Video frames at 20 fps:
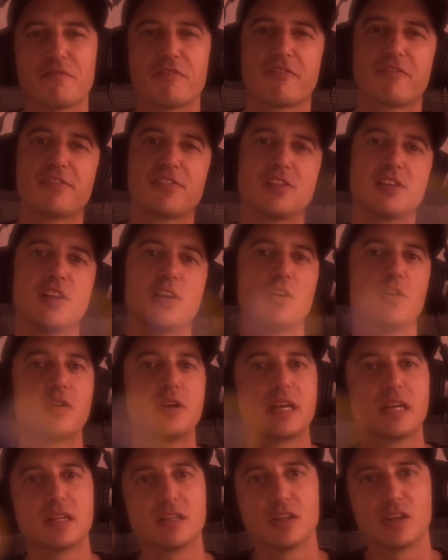
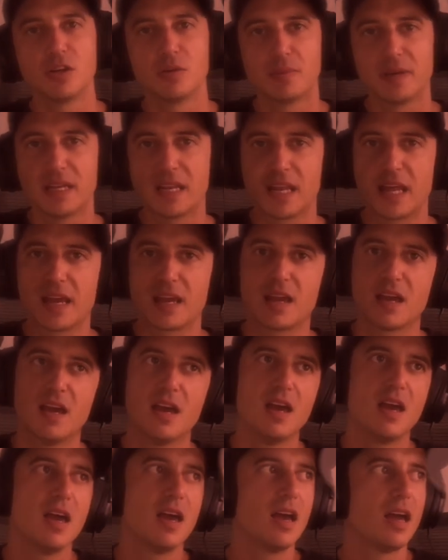floating a little bit, like
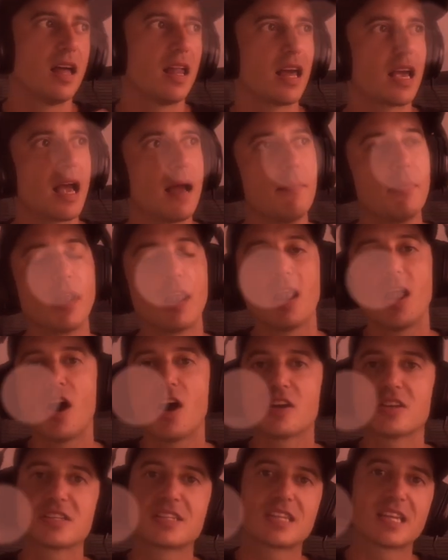I'm
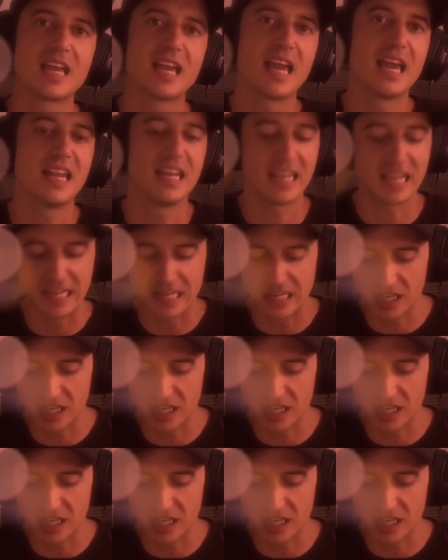lost and in